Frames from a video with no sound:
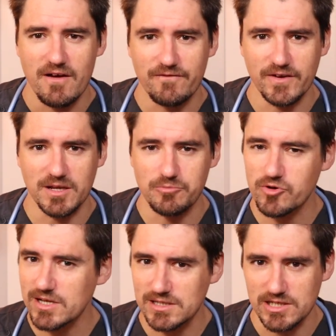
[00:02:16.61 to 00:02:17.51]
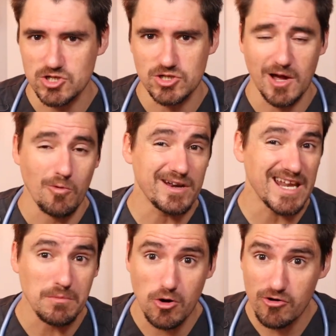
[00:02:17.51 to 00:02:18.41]
funny brain lesion, I
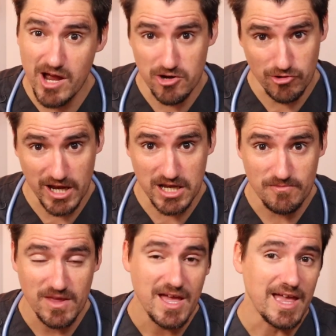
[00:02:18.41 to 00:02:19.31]
want an MRI, right?